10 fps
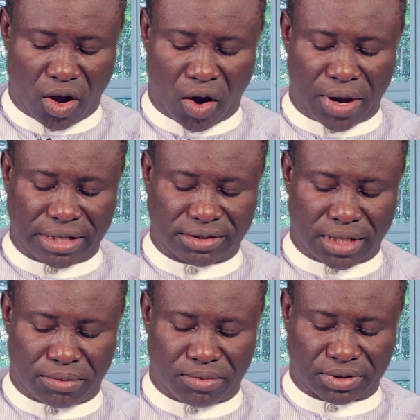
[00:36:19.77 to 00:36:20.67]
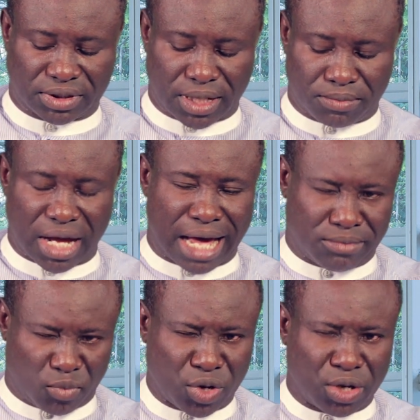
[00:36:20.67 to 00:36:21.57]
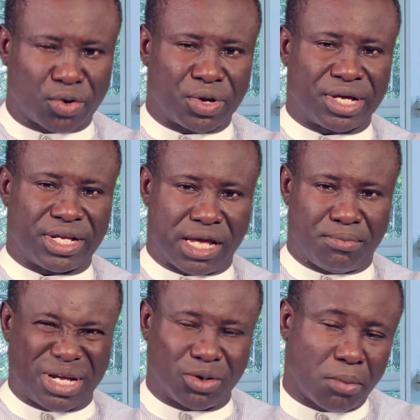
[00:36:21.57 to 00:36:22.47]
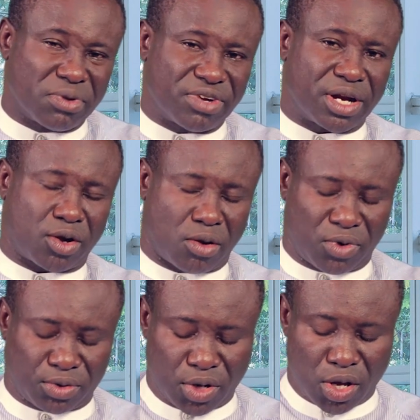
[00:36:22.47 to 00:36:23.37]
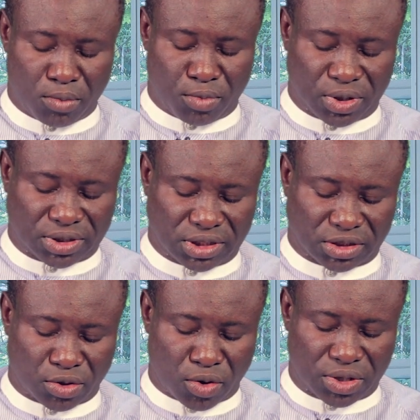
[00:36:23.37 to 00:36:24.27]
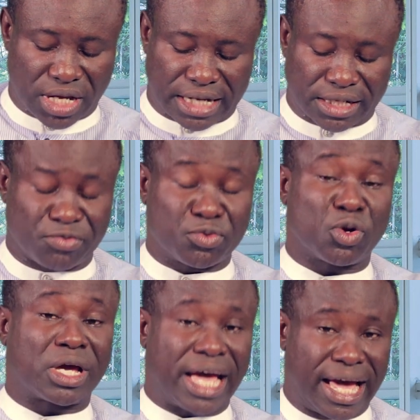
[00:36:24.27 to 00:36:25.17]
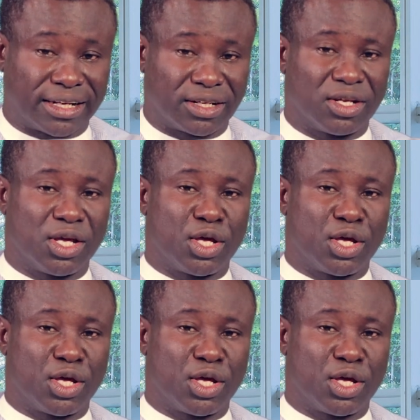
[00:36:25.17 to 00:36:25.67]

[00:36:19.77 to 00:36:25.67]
All right, but we grow here. It may not be very common, but it is grown here. And if you can